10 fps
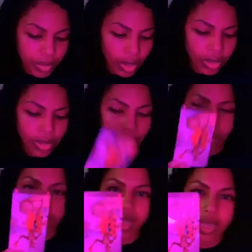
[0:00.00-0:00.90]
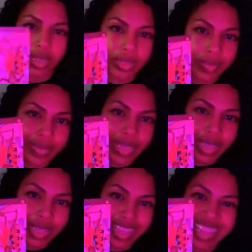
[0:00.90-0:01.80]
you know,
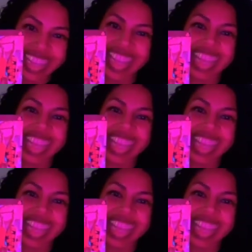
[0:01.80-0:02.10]
he